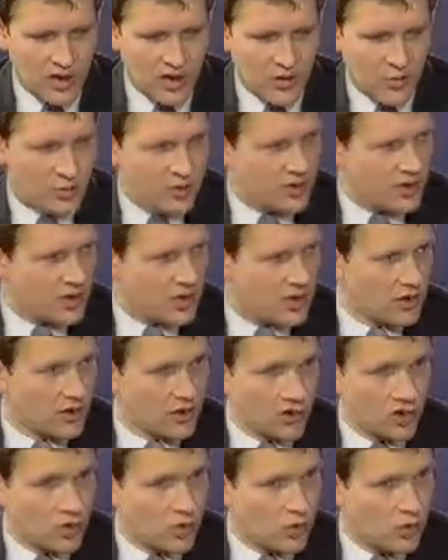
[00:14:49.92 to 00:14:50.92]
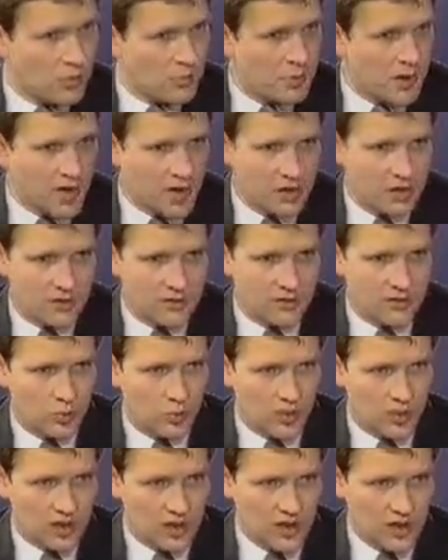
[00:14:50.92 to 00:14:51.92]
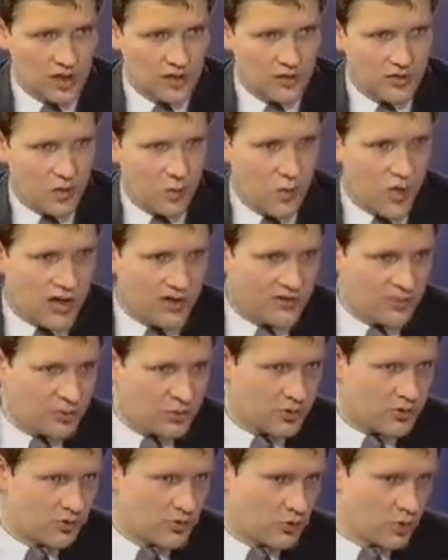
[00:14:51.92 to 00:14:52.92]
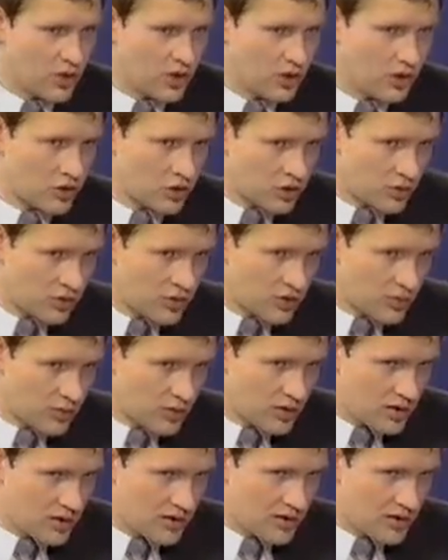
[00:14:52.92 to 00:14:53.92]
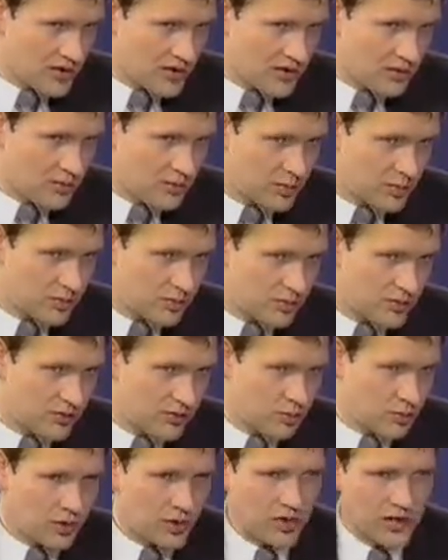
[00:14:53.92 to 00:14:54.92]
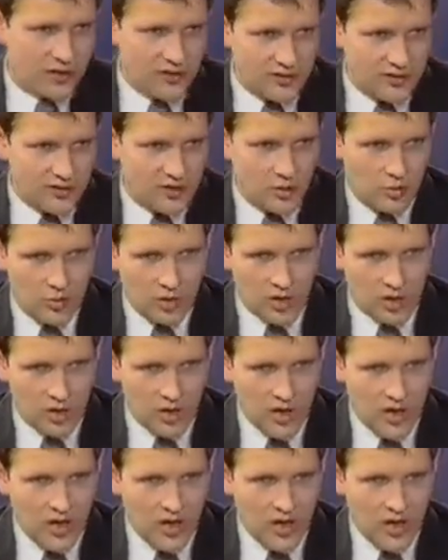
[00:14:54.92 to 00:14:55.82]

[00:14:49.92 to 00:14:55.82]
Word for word: with our dual parents working, the wife pursuing her career, the husband pursuing his career,